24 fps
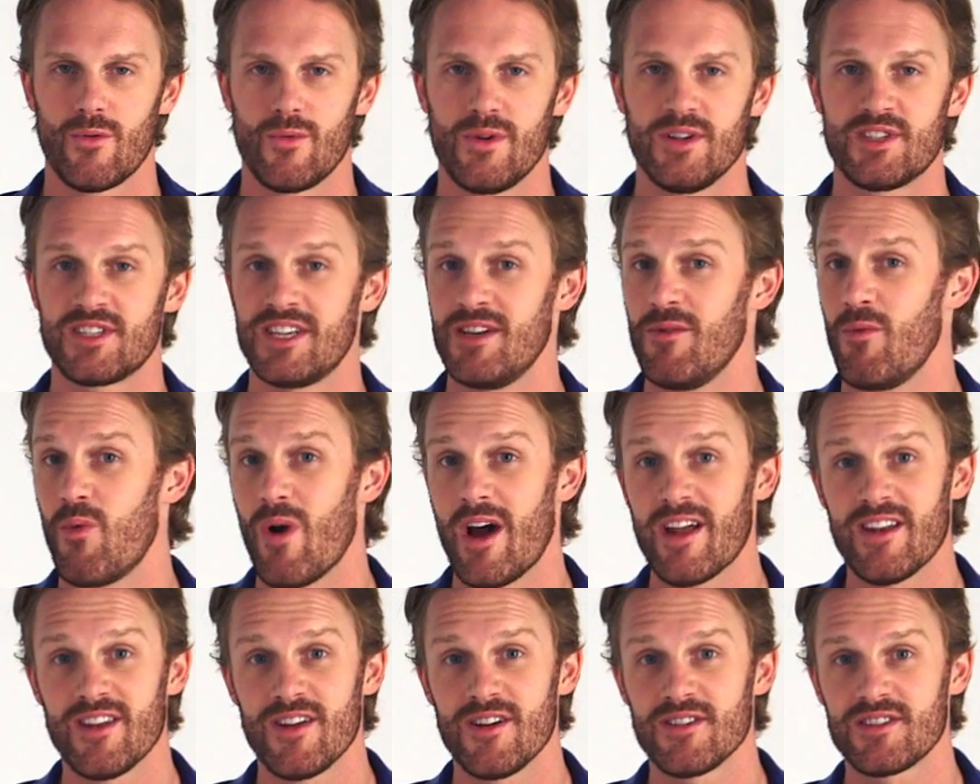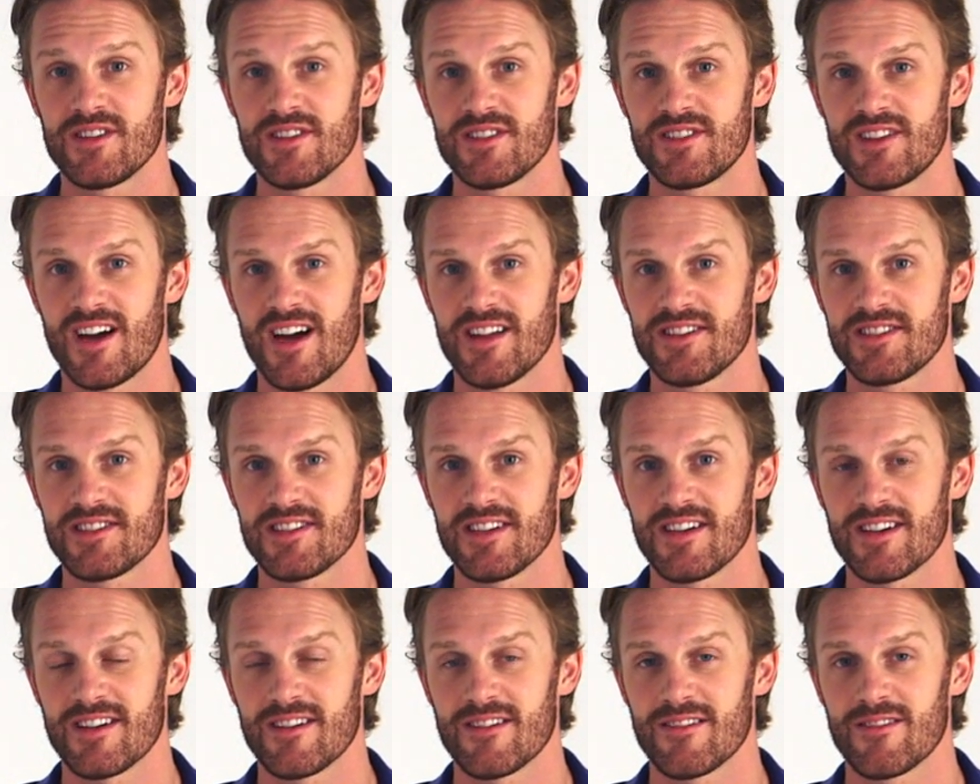We see wet nurses
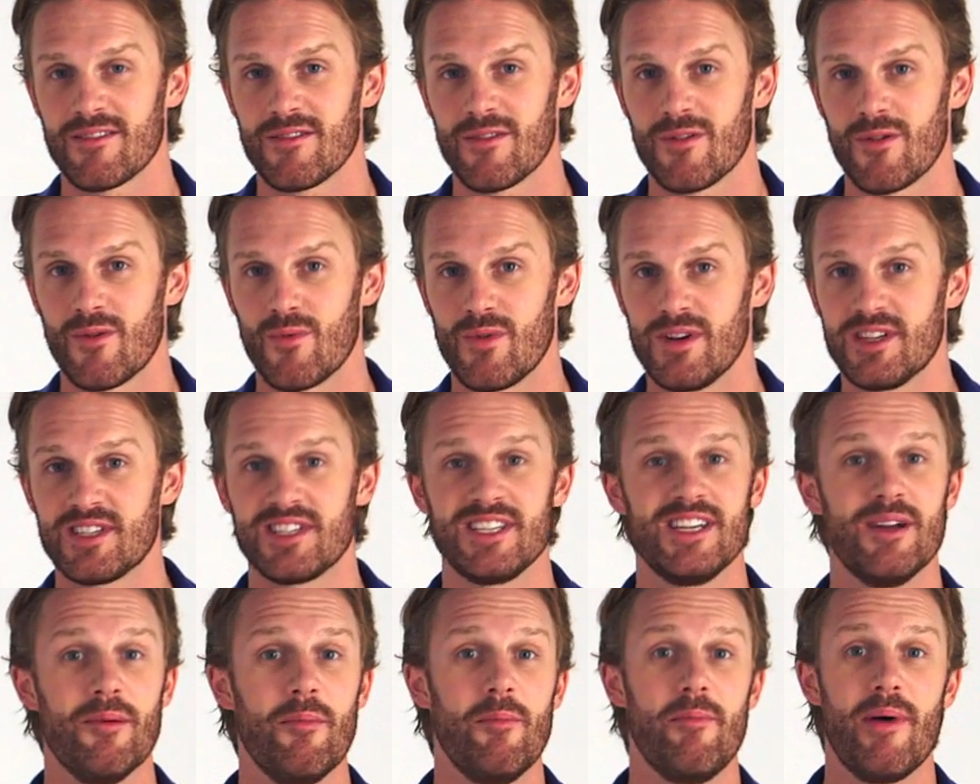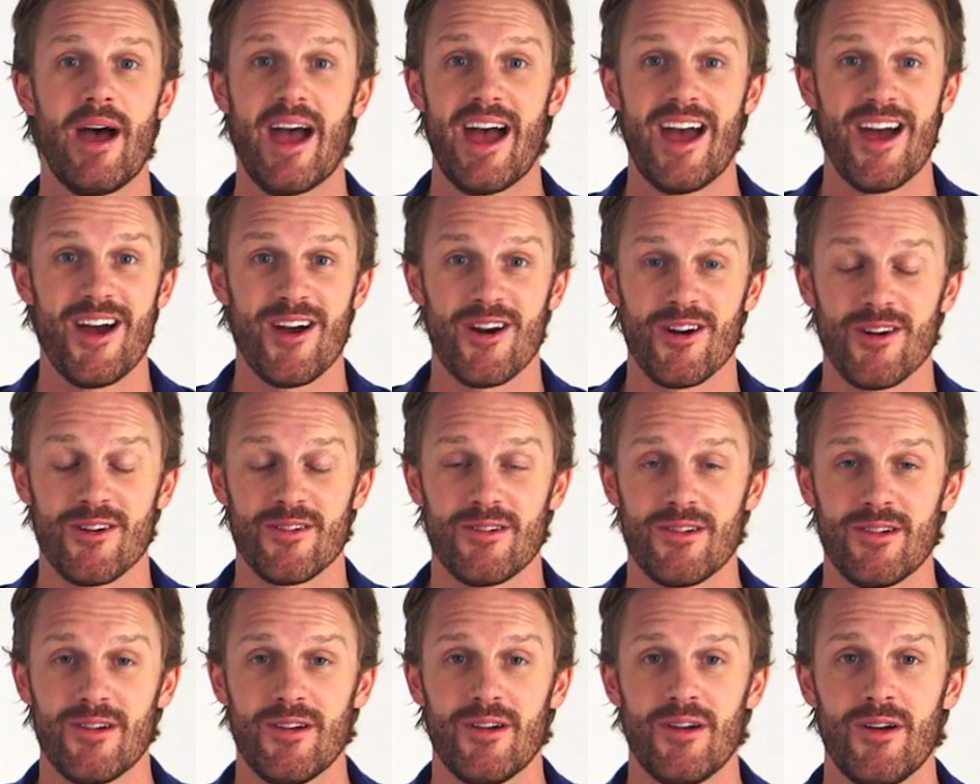dancing, we see a bear,
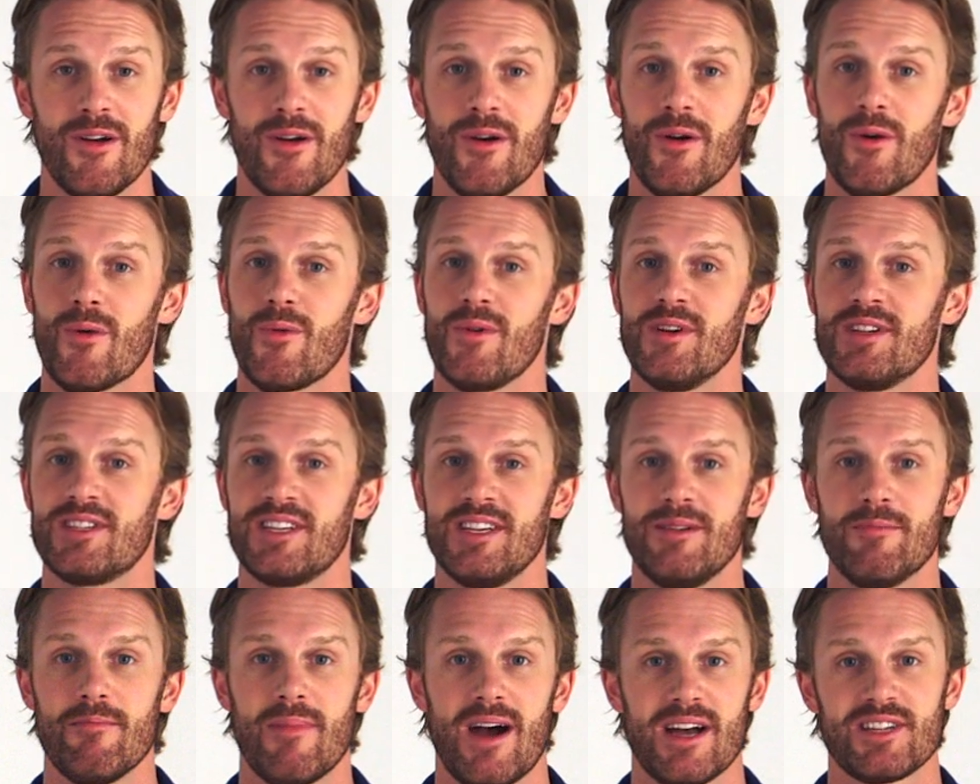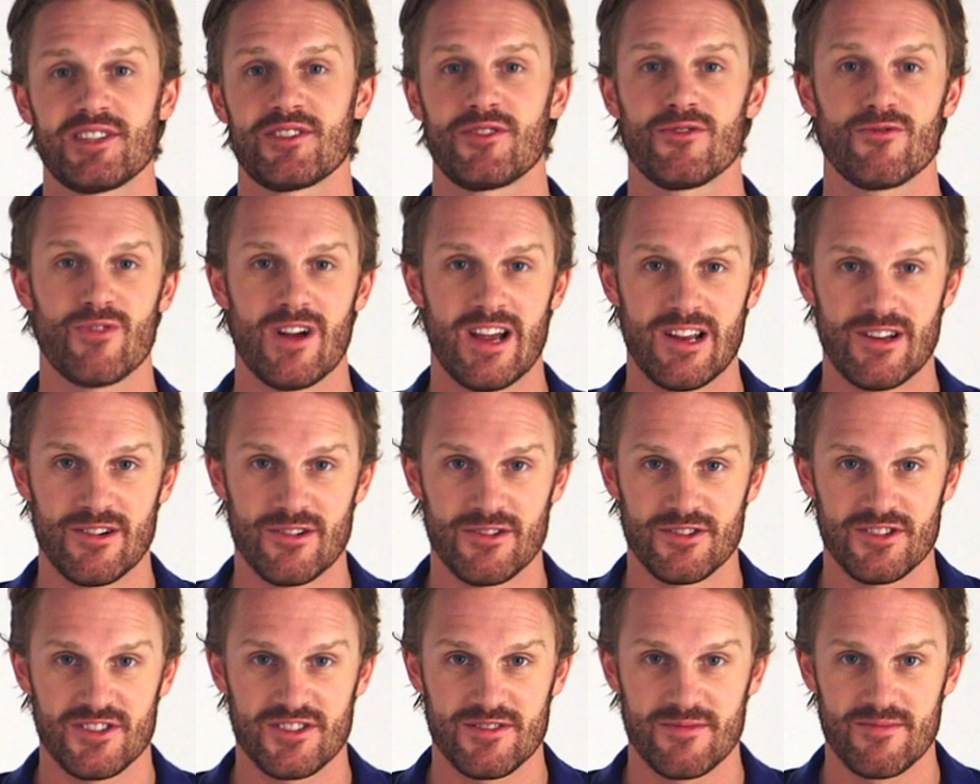we see
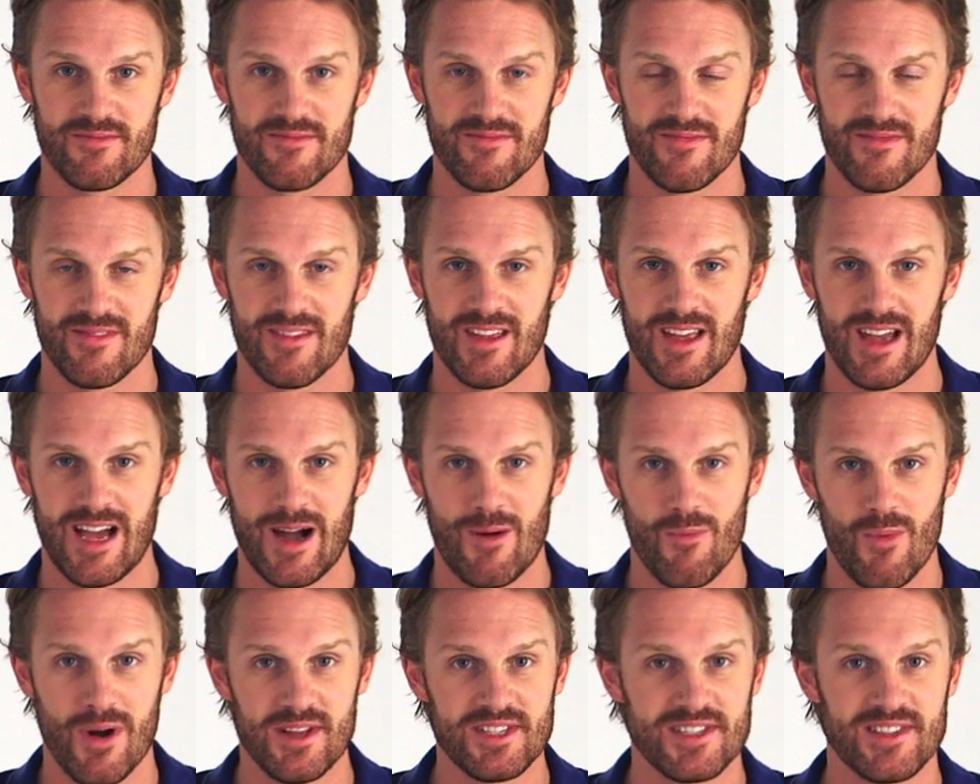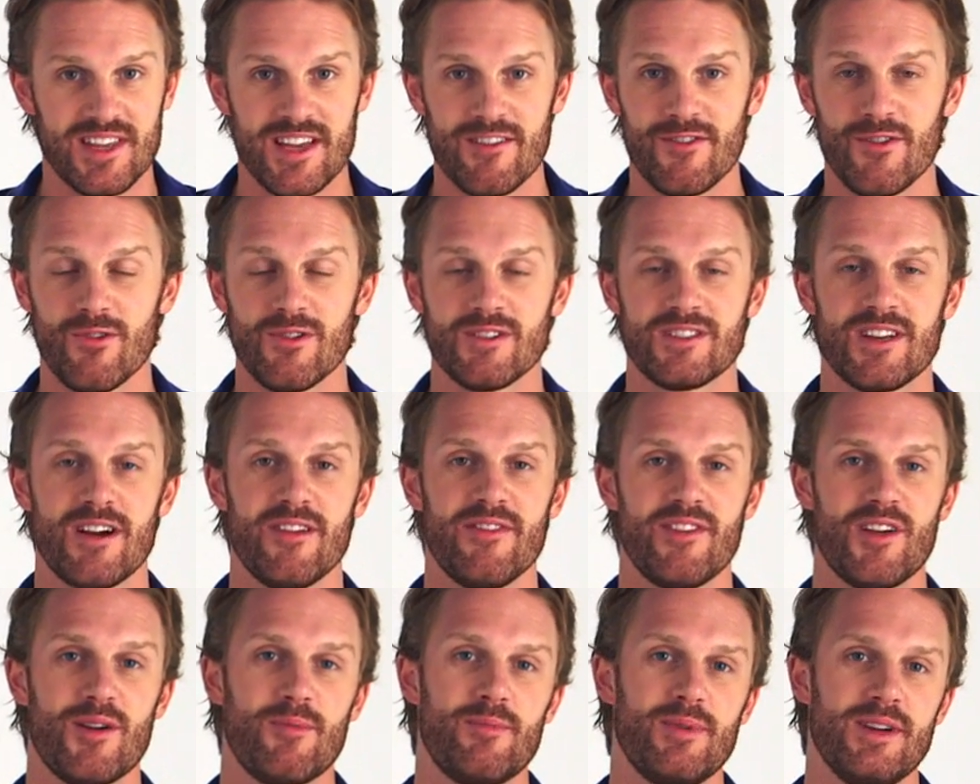masqueraders, and once they've all
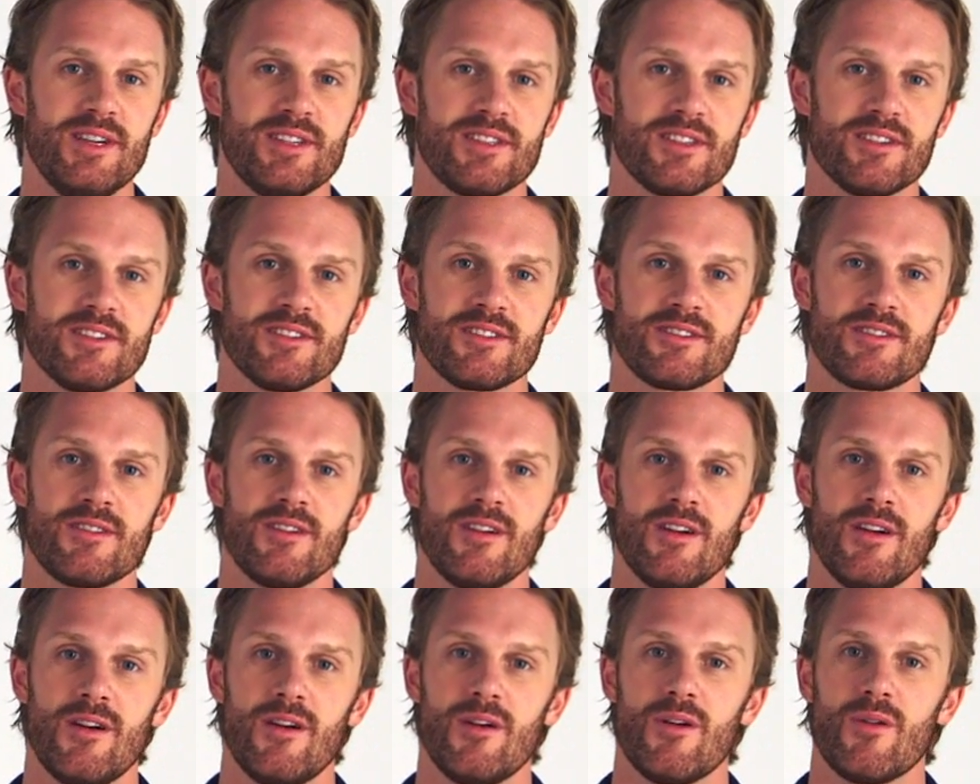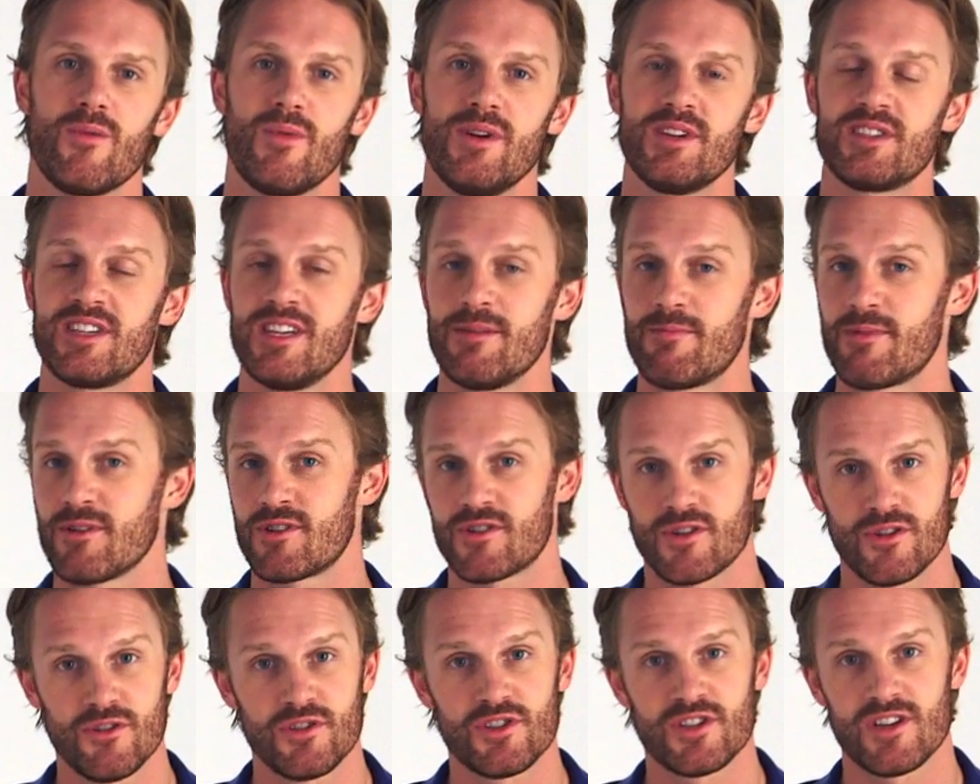done their pieces, we see
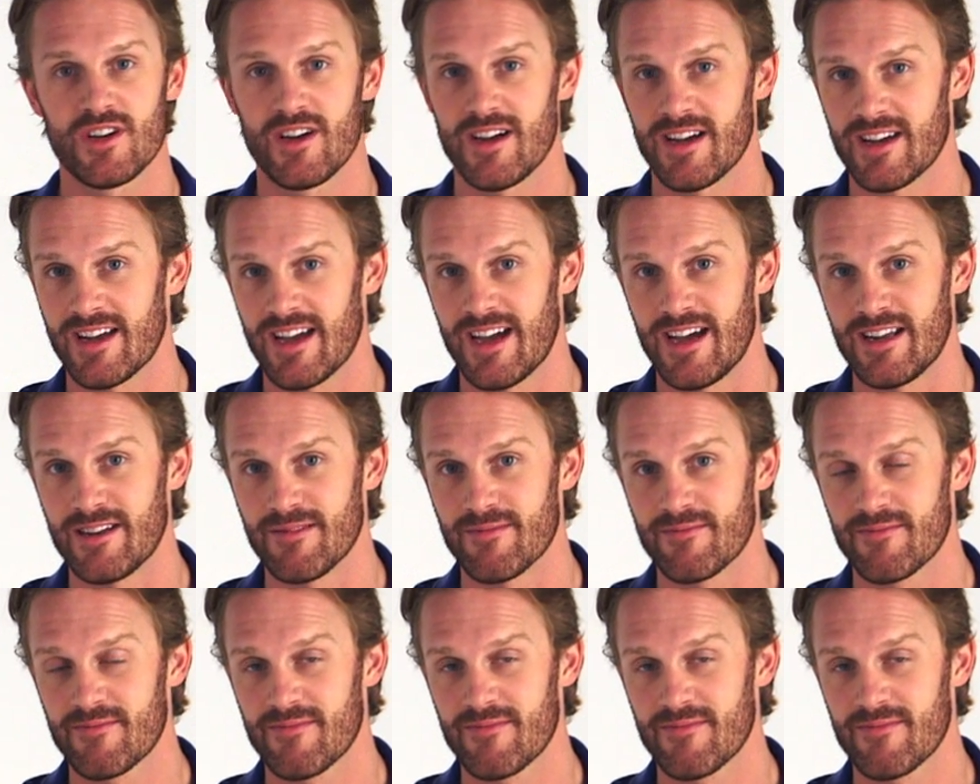Petrushka again.